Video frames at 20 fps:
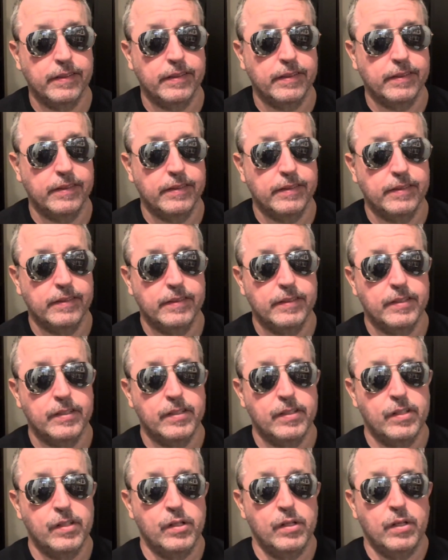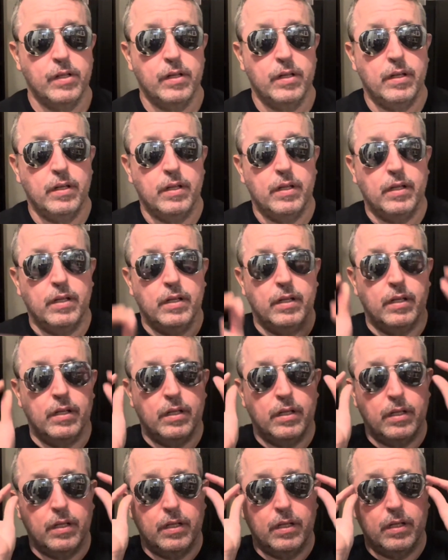
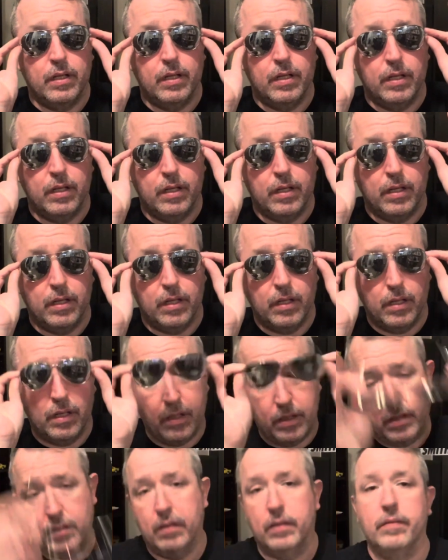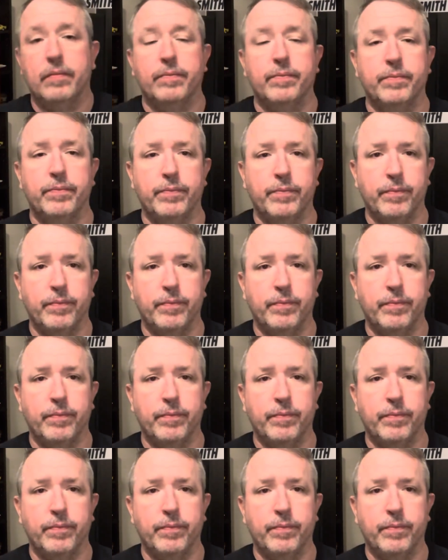(no one is talking)